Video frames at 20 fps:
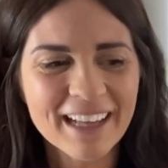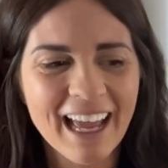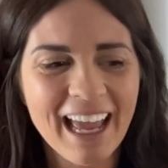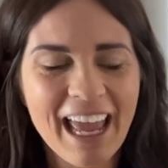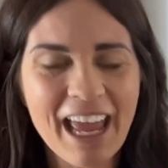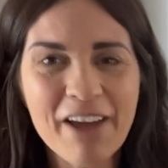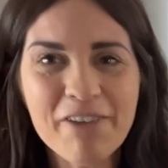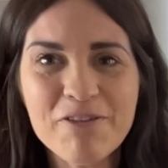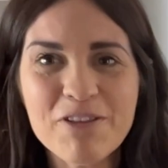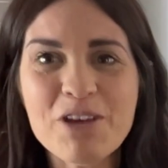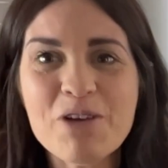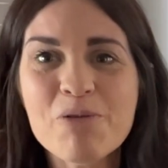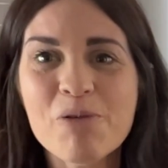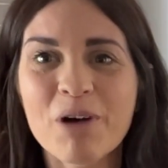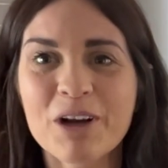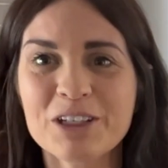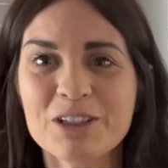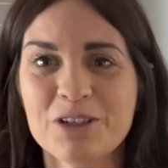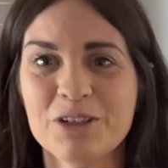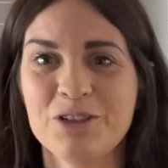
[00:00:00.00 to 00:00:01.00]
if you
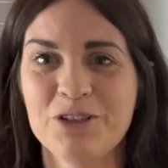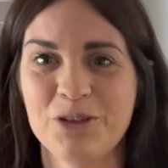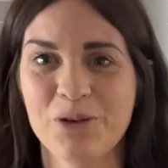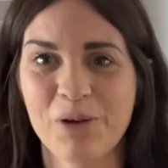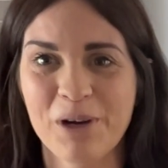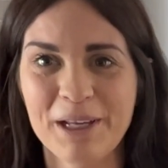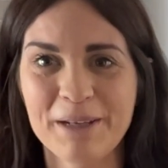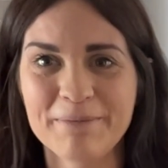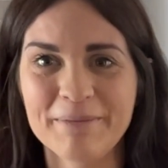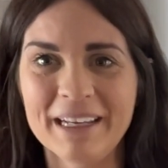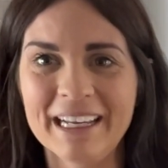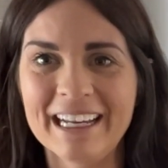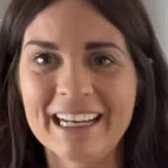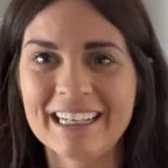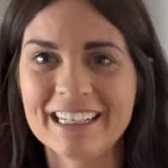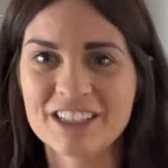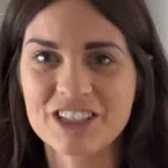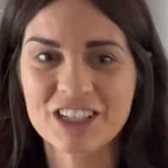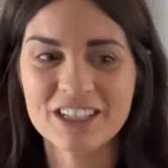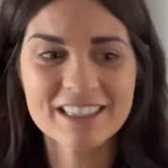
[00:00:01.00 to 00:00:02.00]
want to join
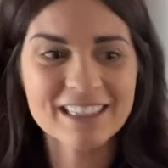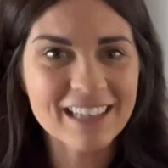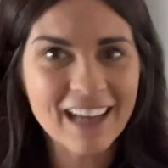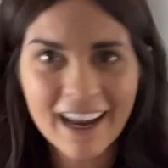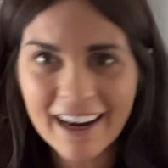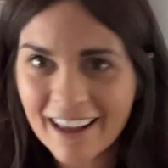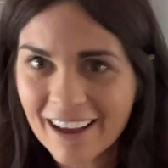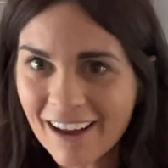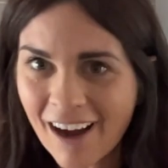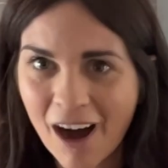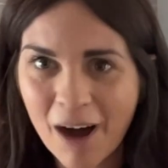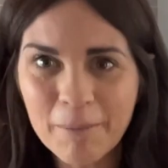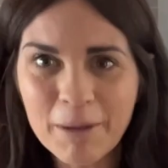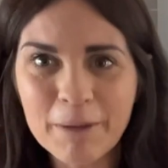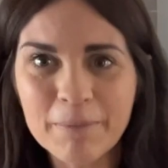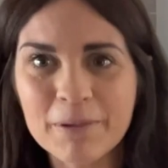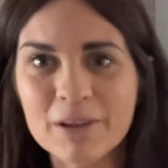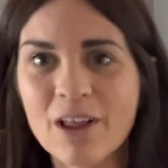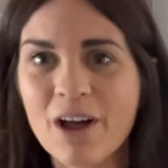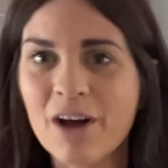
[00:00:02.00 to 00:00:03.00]
me, just kind of
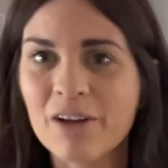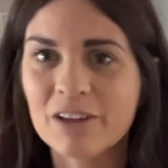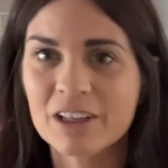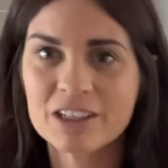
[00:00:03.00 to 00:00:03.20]
comment below.